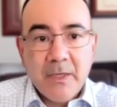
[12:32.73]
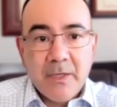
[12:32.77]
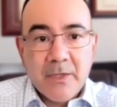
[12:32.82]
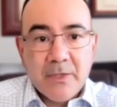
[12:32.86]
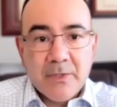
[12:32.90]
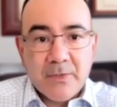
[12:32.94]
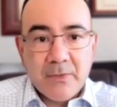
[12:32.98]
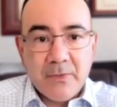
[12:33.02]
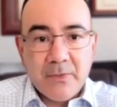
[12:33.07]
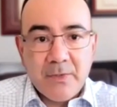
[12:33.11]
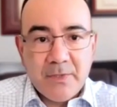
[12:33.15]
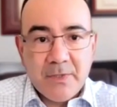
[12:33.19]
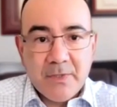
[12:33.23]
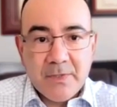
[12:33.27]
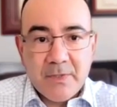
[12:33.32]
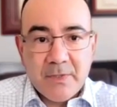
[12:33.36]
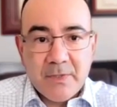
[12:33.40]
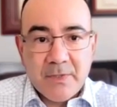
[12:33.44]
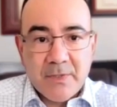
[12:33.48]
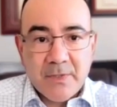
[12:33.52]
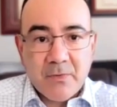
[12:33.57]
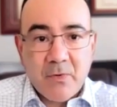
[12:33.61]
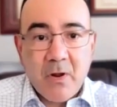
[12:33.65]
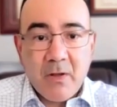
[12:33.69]
So this is a
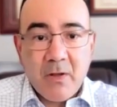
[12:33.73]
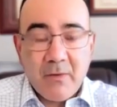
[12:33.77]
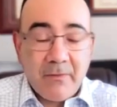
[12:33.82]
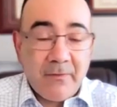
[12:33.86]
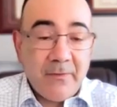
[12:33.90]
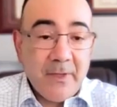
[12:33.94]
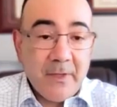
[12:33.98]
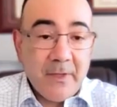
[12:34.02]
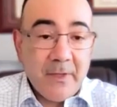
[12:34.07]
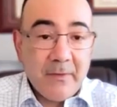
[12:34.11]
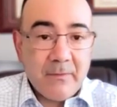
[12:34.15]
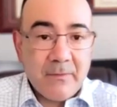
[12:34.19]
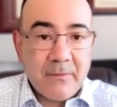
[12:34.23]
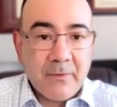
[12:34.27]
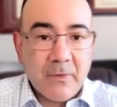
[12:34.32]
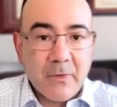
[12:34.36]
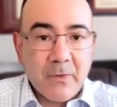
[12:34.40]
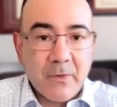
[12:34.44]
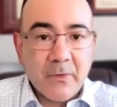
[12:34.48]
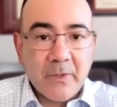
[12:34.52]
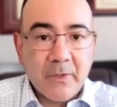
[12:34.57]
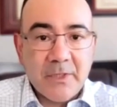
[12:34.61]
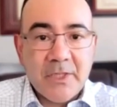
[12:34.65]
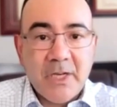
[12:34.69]
strong fit for
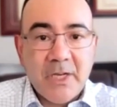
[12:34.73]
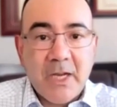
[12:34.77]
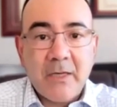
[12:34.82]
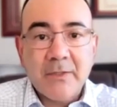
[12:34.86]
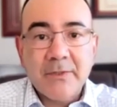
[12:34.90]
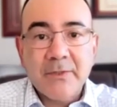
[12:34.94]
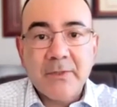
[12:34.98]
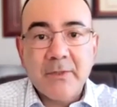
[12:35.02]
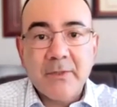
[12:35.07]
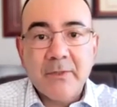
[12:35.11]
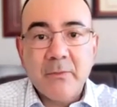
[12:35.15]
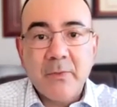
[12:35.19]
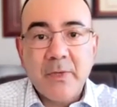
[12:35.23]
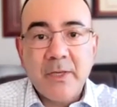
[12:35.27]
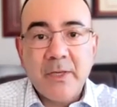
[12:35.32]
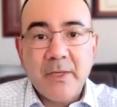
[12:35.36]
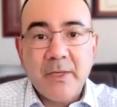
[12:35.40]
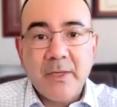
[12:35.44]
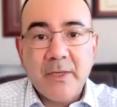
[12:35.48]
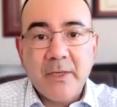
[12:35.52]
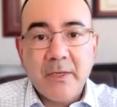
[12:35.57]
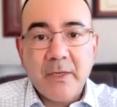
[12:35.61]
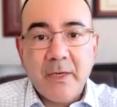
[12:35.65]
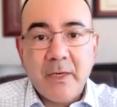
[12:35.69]
early childhood.
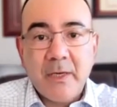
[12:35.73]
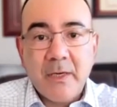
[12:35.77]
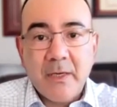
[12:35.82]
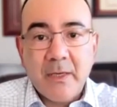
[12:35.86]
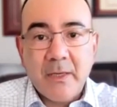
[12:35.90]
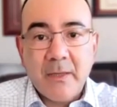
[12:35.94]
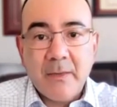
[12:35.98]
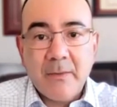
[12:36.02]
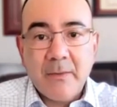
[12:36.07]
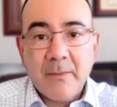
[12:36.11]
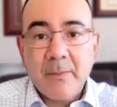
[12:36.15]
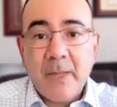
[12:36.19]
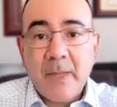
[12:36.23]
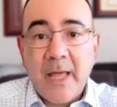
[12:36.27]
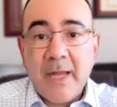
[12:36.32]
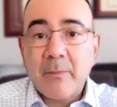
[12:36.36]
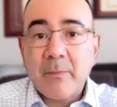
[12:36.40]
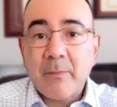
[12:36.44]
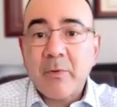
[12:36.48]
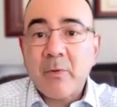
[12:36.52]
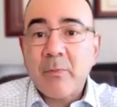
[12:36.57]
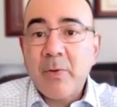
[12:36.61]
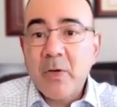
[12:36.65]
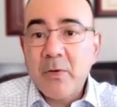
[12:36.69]
We plan
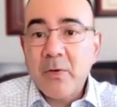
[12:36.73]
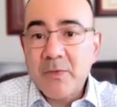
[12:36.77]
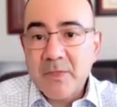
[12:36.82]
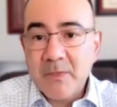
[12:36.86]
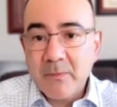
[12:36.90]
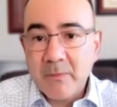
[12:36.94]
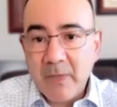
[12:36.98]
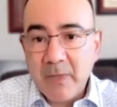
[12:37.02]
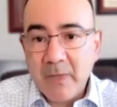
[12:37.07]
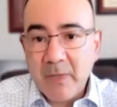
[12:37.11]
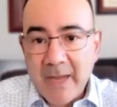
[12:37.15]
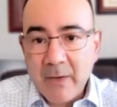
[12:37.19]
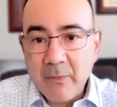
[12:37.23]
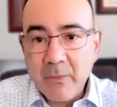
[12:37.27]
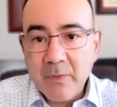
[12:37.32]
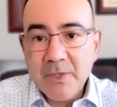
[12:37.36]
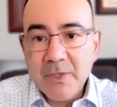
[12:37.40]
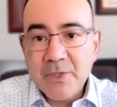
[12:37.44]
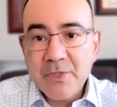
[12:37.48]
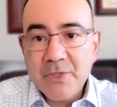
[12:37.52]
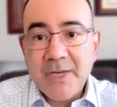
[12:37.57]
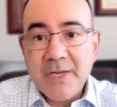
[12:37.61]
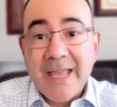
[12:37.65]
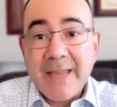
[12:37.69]
to propose some
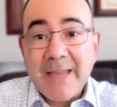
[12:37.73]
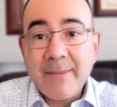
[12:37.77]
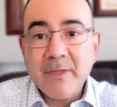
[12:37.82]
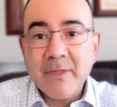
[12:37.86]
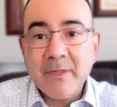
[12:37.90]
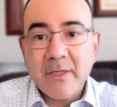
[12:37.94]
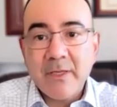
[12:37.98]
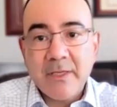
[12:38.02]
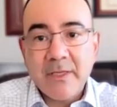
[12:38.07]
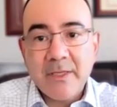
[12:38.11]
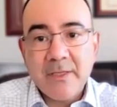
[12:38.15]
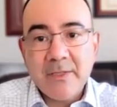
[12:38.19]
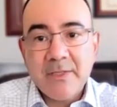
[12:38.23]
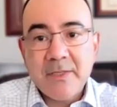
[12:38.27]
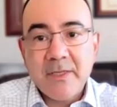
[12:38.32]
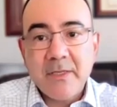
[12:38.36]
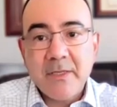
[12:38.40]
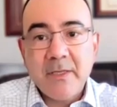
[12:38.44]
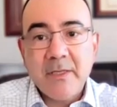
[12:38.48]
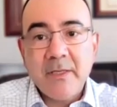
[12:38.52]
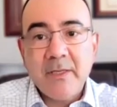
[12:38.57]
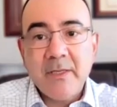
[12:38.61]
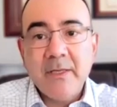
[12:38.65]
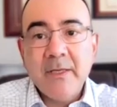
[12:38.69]
language naming
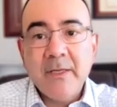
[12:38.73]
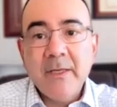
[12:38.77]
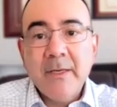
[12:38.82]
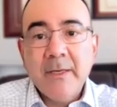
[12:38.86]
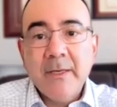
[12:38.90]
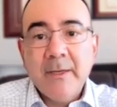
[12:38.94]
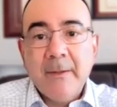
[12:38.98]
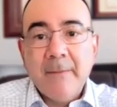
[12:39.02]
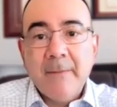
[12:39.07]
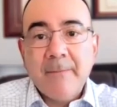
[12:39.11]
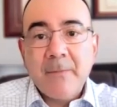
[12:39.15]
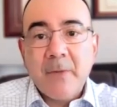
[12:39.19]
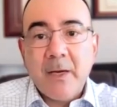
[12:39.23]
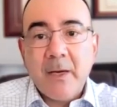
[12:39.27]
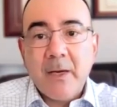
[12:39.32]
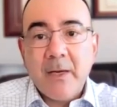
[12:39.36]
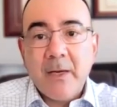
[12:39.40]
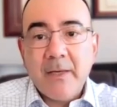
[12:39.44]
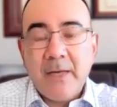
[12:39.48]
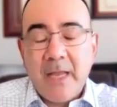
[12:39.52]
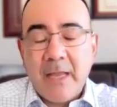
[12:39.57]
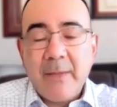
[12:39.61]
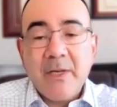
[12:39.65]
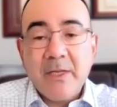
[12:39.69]
ECE
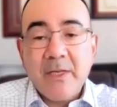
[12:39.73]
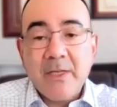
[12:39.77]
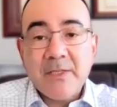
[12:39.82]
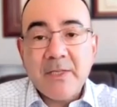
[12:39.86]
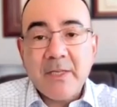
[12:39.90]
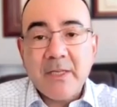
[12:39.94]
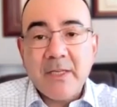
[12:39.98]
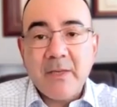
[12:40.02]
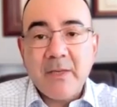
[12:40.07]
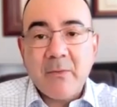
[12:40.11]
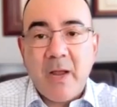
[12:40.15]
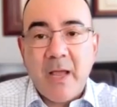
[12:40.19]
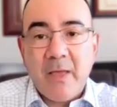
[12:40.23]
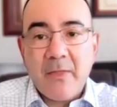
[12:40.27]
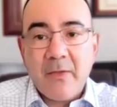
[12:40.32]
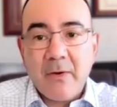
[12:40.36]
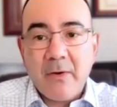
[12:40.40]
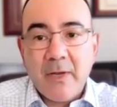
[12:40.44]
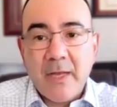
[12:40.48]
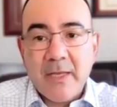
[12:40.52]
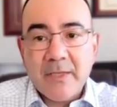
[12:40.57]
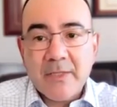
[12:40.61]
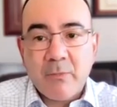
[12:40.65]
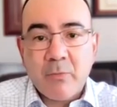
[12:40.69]
rather
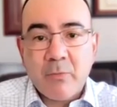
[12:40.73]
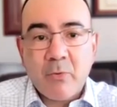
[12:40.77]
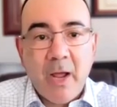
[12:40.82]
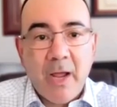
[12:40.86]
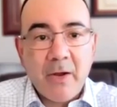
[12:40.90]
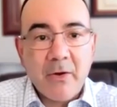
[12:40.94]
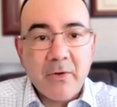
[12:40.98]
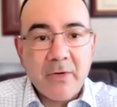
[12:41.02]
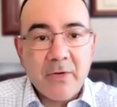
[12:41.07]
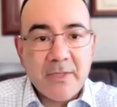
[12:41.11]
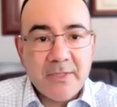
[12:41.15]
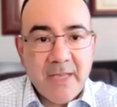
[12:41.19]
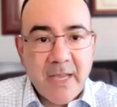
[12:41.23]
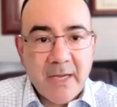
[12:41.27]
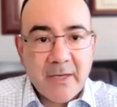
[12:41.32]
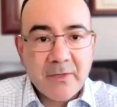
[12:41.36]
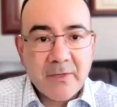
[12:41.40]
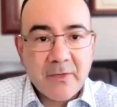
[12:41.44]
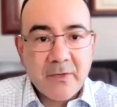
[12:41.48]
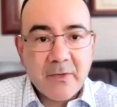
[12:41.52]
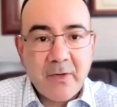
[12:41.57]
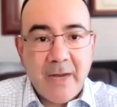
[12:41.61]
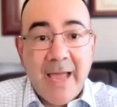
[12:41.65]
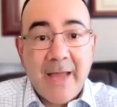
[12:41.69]
as a priority
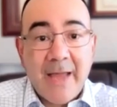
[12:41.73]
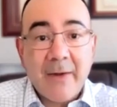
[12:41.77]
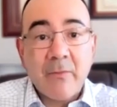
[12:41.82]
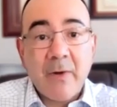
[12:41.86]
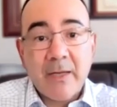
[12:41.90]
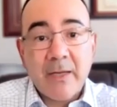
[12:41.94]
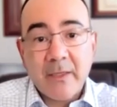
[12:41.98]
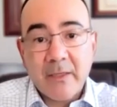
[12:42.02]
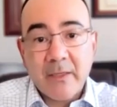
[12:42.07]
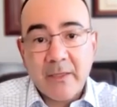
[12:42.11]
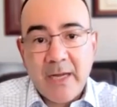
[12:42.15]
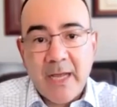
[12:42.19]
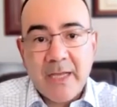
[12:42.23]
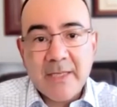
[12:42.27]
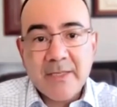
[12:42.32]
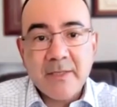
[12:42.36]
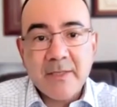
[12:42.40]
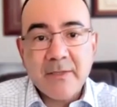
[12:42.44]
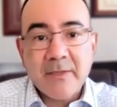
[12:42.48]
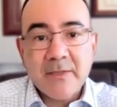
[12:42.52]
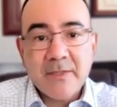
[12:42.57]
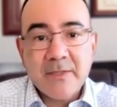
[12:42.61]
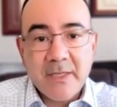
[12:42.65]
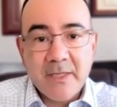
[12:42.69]
sector and recognizing
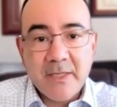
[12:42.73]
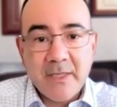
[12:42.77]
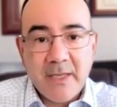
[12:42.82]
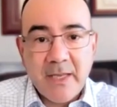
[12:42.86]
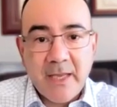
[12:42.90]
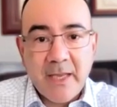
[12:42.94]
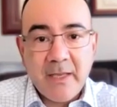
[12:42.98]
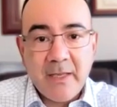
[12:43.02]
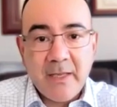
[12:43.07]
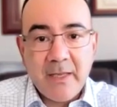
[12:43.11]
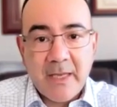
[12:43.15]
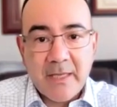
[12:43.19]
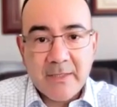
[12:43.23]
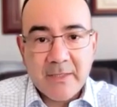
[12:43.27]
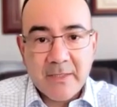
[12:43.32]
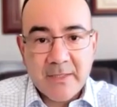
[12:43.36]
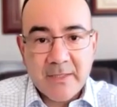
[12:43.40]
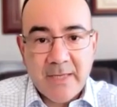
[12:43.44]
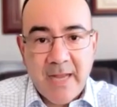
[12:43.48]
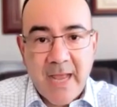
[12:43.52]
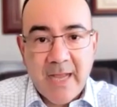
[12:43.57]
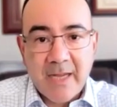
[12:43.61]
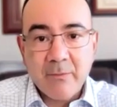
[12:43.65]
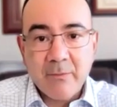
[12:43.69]
the CDA as a
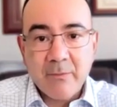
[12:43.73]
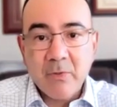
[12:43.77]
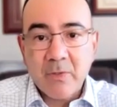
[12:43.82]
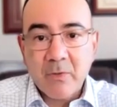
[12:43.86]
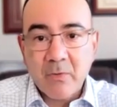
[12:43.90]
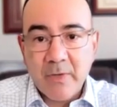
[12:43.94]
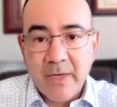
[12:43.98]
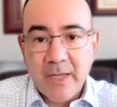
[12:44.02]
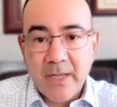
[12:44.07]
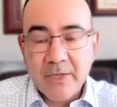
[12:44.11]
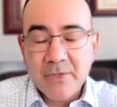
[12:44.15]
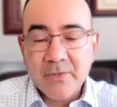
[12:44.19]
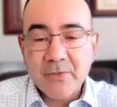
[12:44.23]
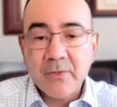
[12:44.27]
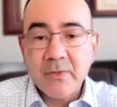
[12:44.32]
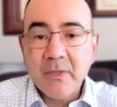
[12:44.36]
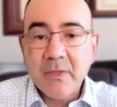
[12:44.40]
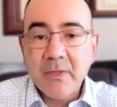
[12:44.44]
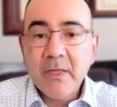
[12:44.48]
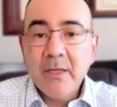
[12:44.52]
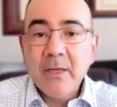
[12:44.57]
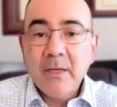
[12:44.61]
stackable credential